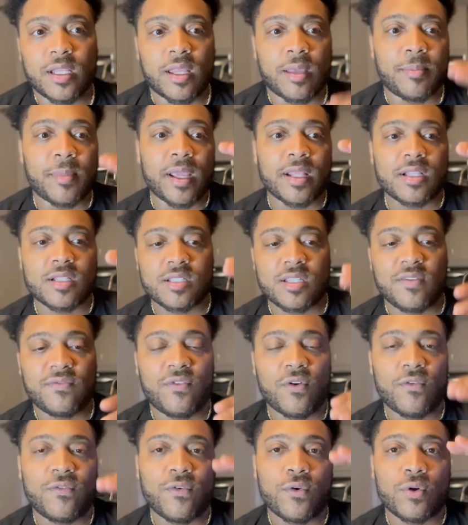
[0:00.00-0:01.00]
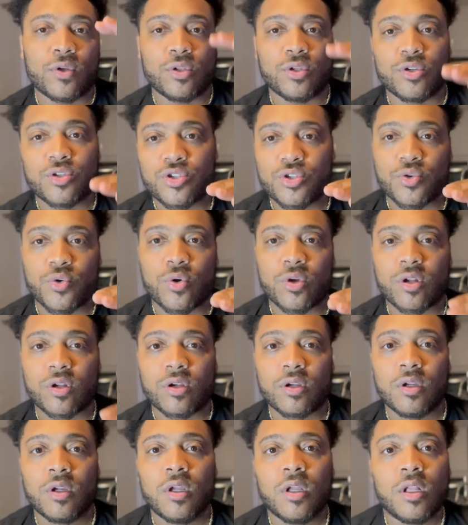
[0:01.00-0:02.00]
They made the Z Fold 4 a little shorter, a
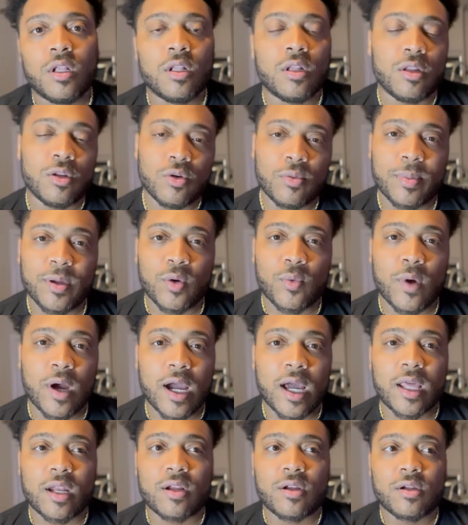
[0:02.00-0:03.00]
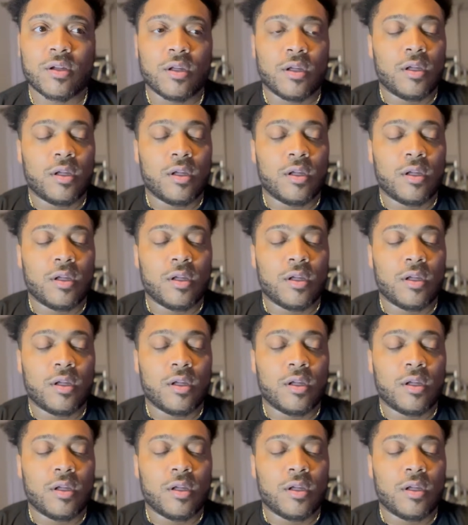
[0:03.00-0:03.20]
little bit wider.